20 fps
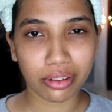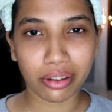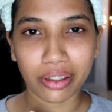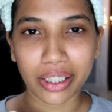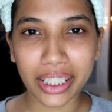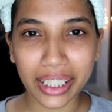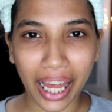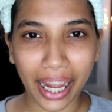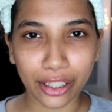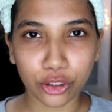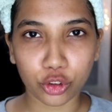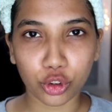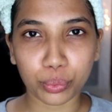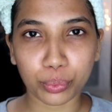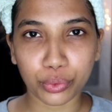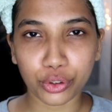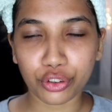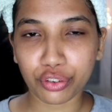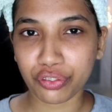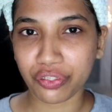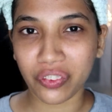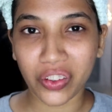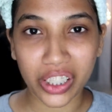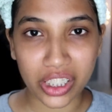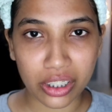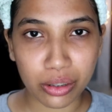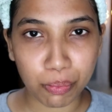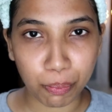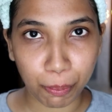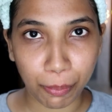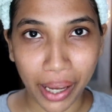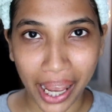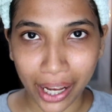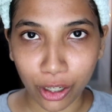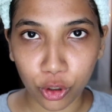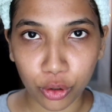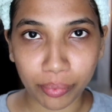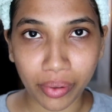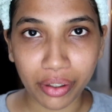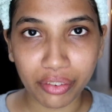really like to put face
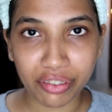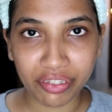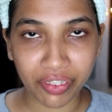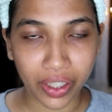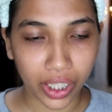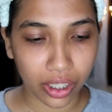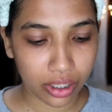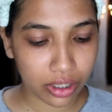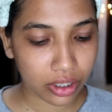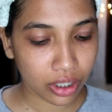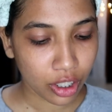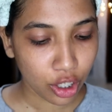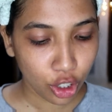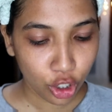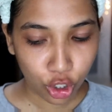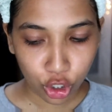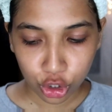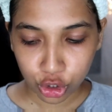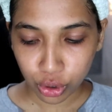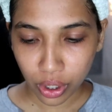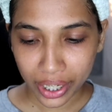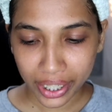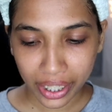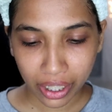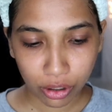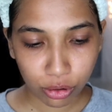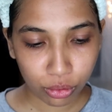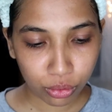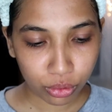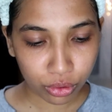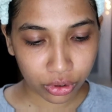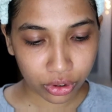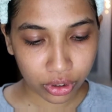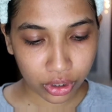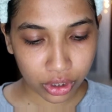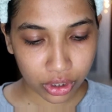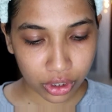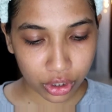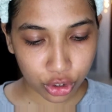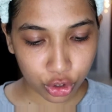pack on my face. So I have
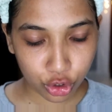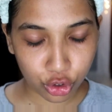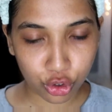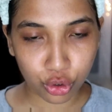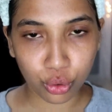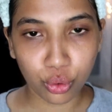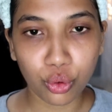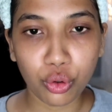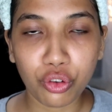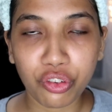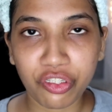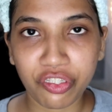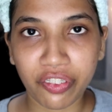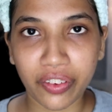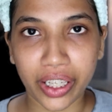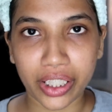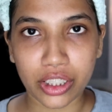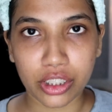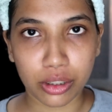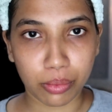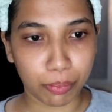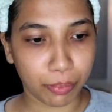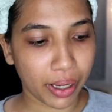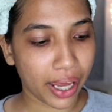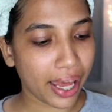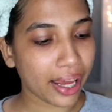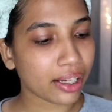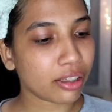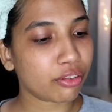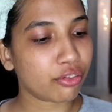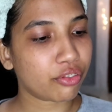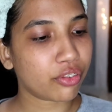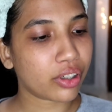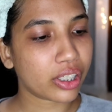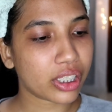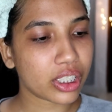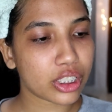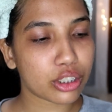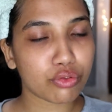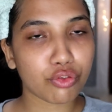these two face pack.
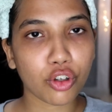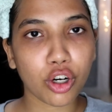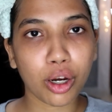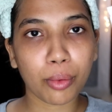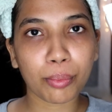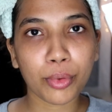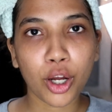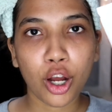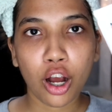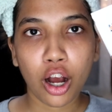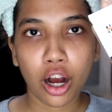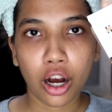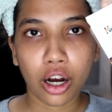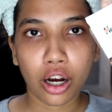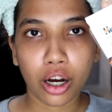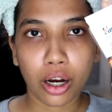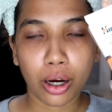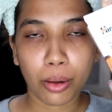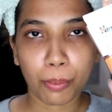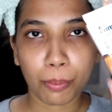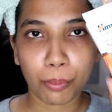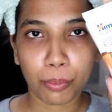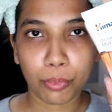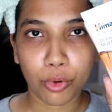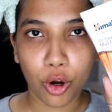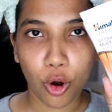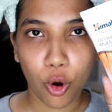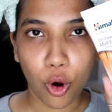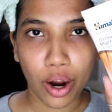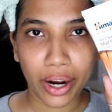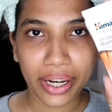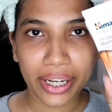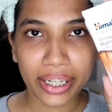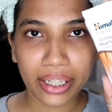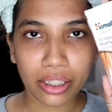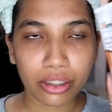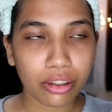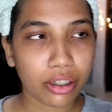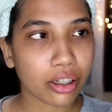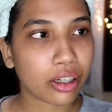One is from
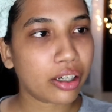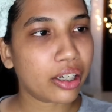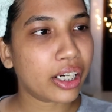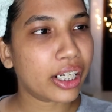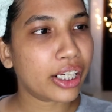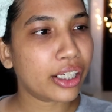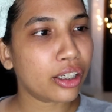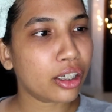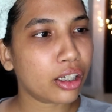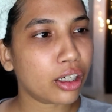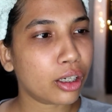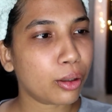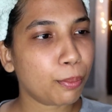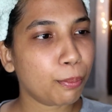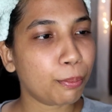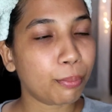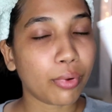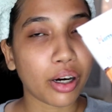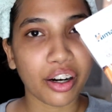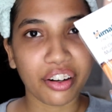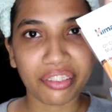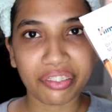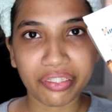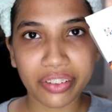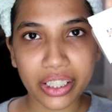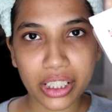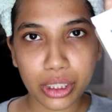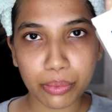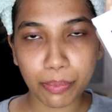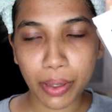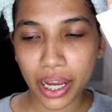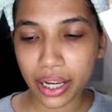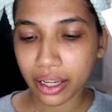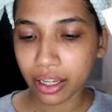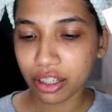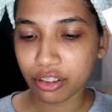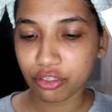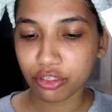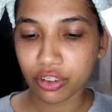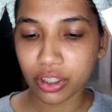Oil Clear Mud face
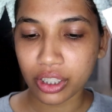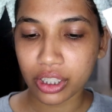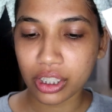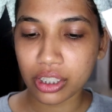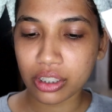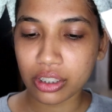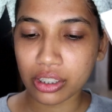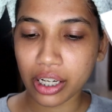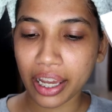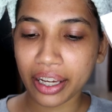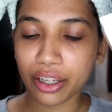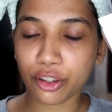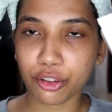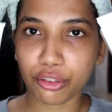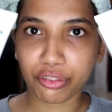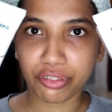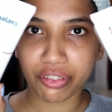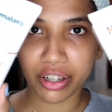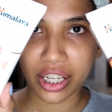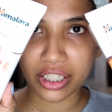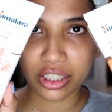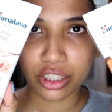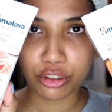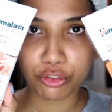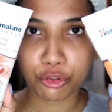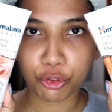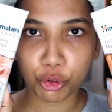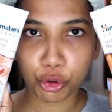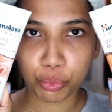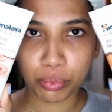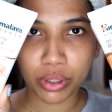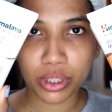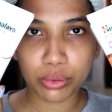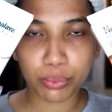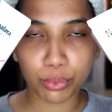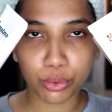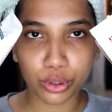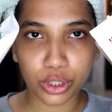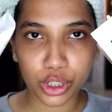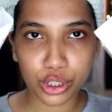pack, and one is like refreshing fruit base.
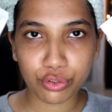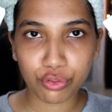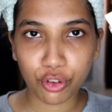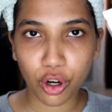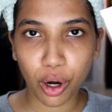Both is